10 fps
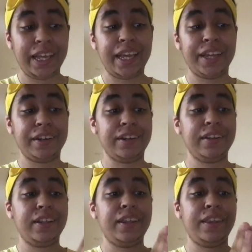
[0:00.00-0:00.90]
in
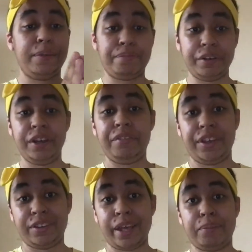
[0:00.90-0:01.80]
the
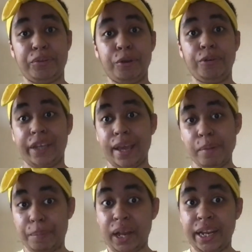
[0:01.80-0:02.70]
previous episode,
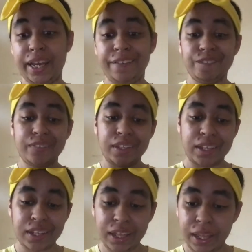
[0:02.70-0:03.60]
Gamer Bunny,
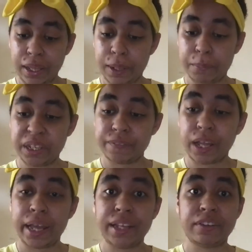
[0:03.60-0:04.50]

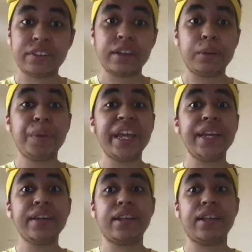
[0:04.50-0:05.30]
I started playing